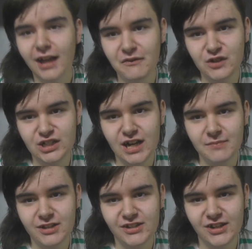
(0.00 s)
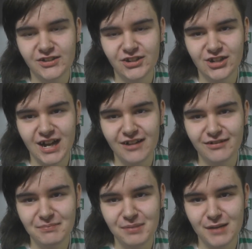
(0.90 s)
Every time he sees a
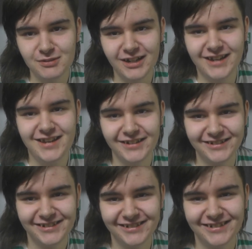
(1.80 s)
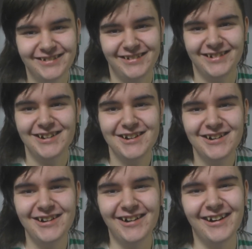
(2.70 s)
child in public.
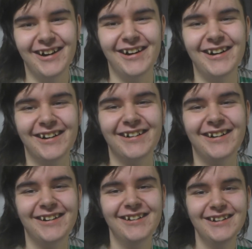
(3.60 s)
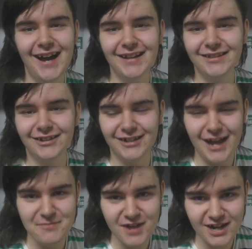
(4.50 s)
Oh, look,
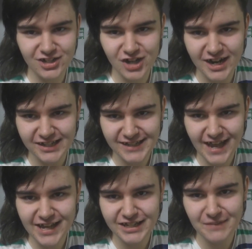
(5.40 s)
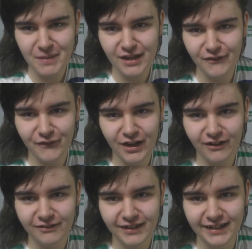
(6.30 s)
I'm not trying to say he's a
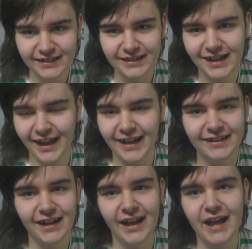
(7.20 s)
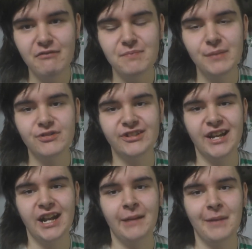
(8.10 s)
pedophile. Like, I hate when people
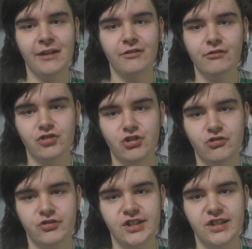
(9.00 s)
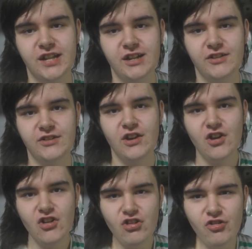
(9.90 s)
say that about all children's entertainers.
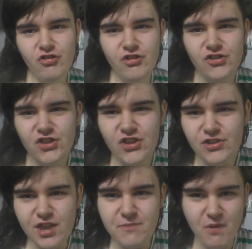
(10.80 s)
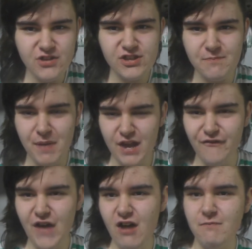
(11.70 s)
Ooh, this person's a
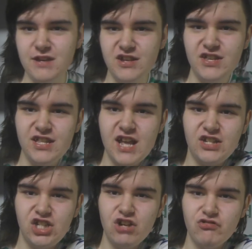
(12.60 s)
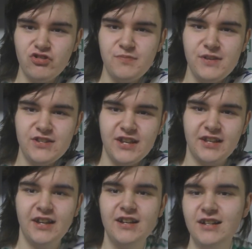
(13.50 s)
pedophile because he does children's music.